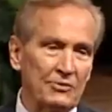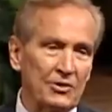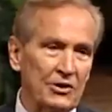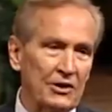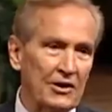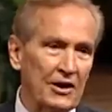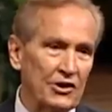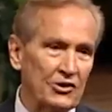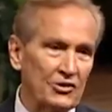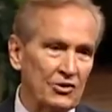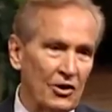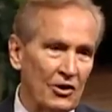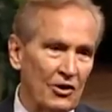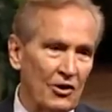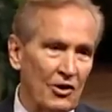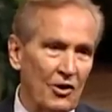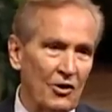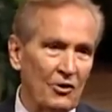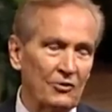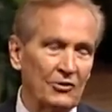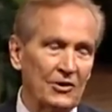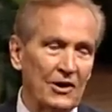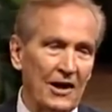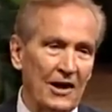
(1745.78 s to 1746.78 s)
it takes a
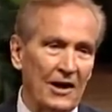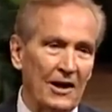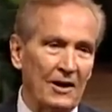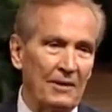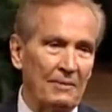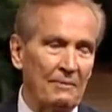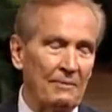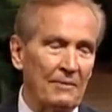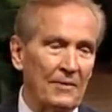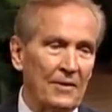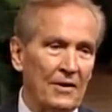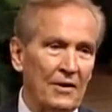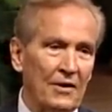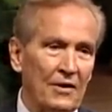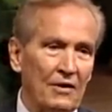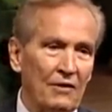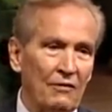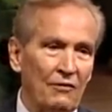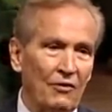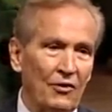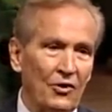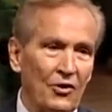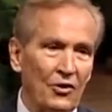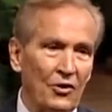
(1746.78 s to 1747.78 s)
long time
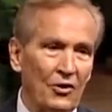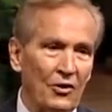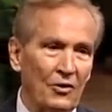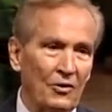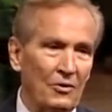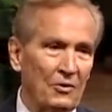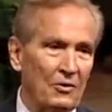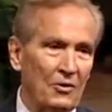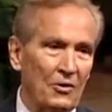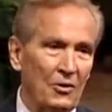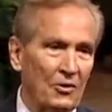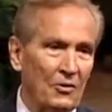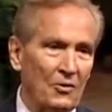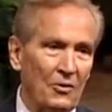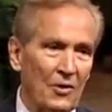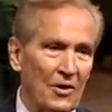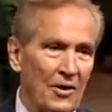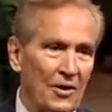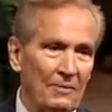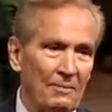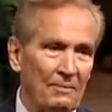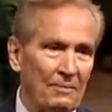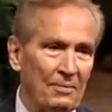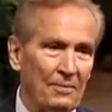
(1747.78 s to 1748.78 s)
for your, your
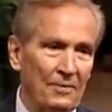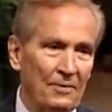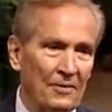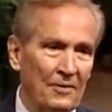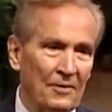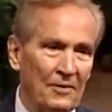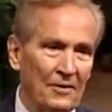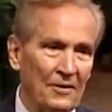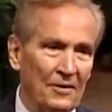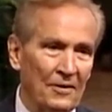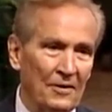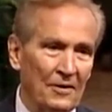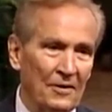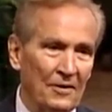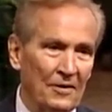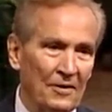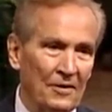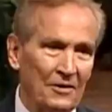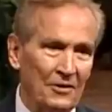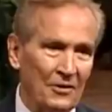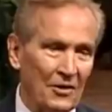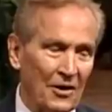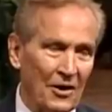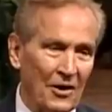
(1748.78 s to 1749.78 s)
crop
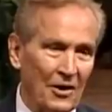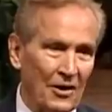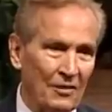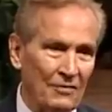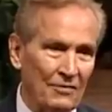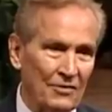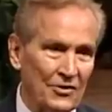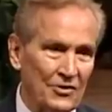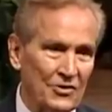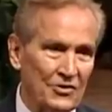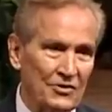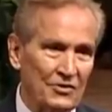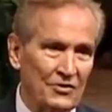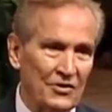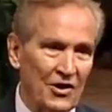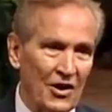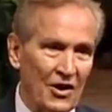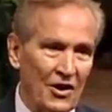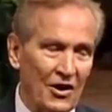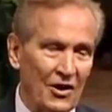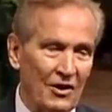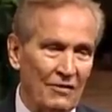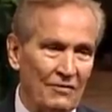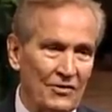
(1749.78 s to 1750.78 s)
to harvest, the
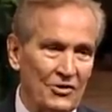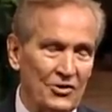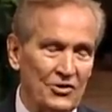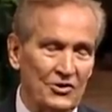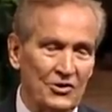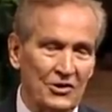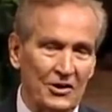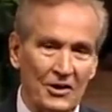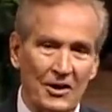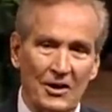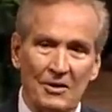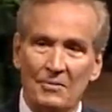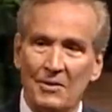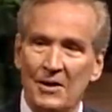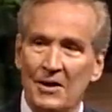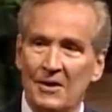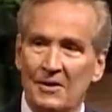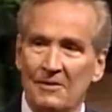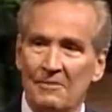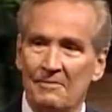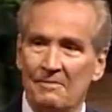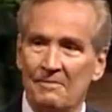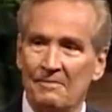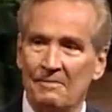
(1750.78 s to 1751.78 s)
harvest to come in.